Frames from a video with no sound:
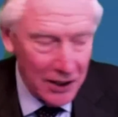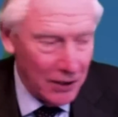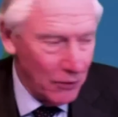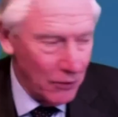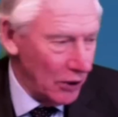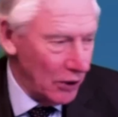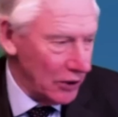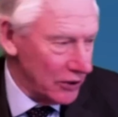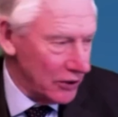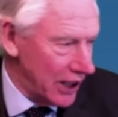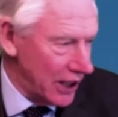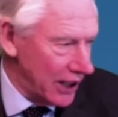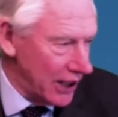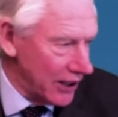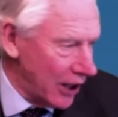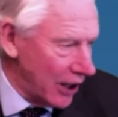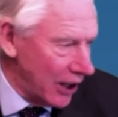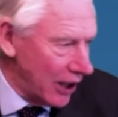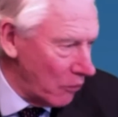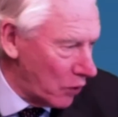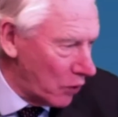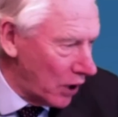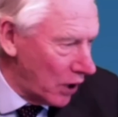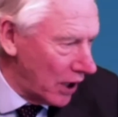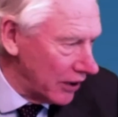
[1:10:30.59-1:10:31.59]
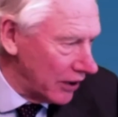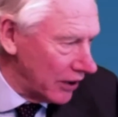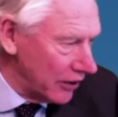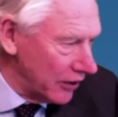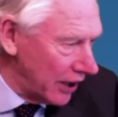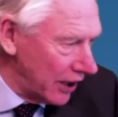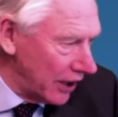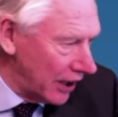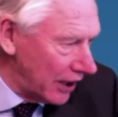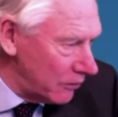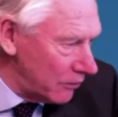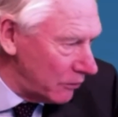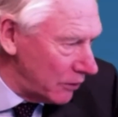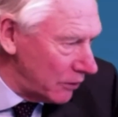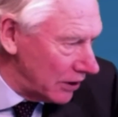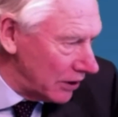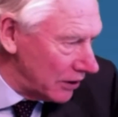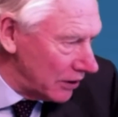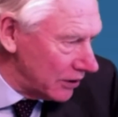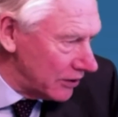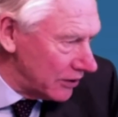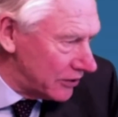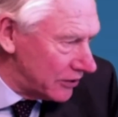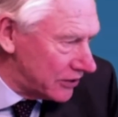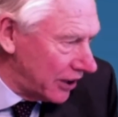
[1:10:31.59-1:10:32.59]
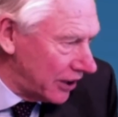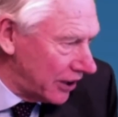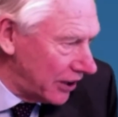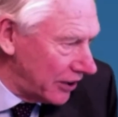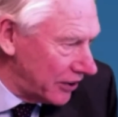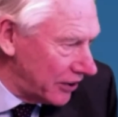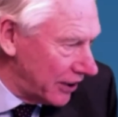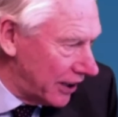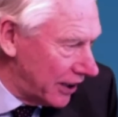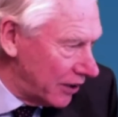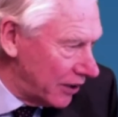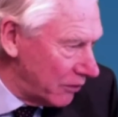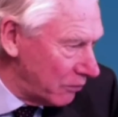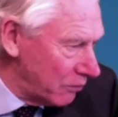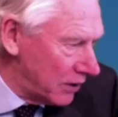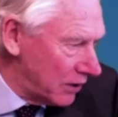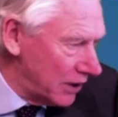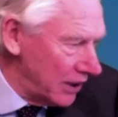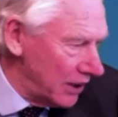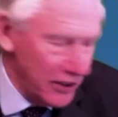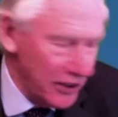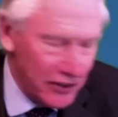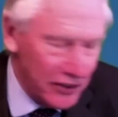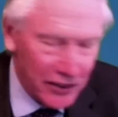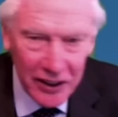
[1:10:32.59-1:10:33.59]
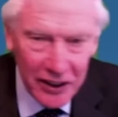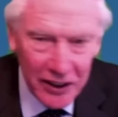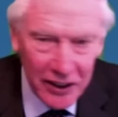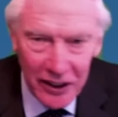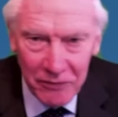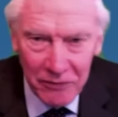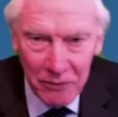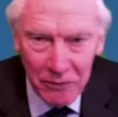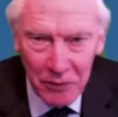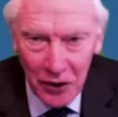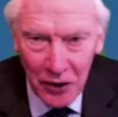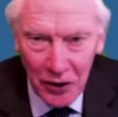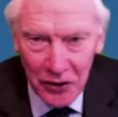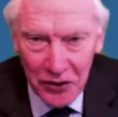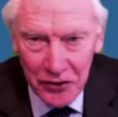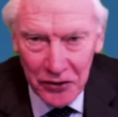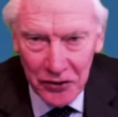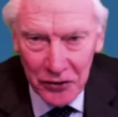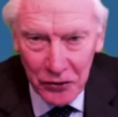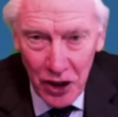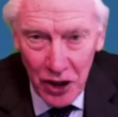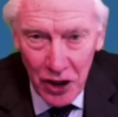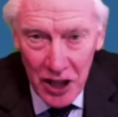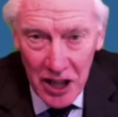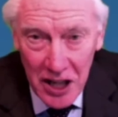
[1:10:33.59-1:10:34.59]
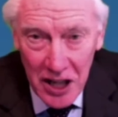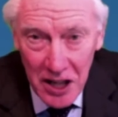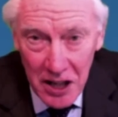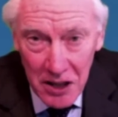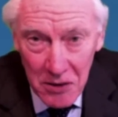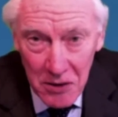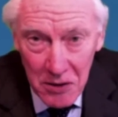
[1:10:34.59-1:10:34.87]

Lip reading: We'll take that break now. We'll start again, please, at 3:30.